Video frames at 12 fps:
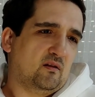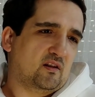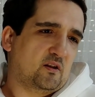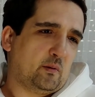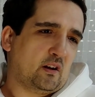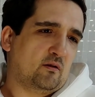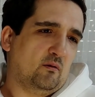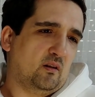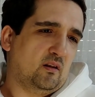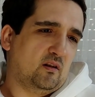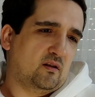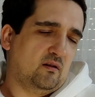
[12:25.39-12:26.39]
the Special
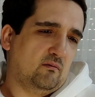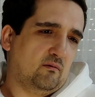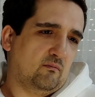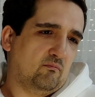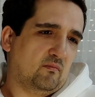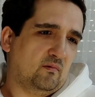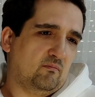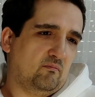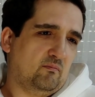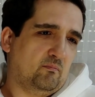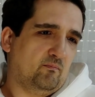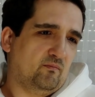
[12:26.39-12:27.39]
Edition,
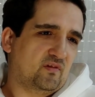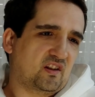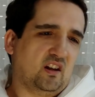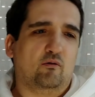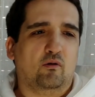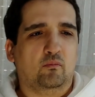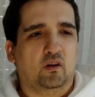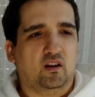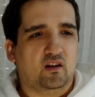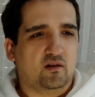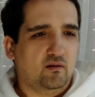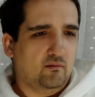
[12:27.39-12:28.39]
CD-ROM
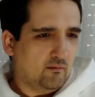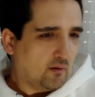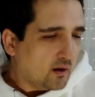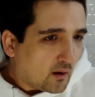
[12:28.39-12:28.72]
Edition,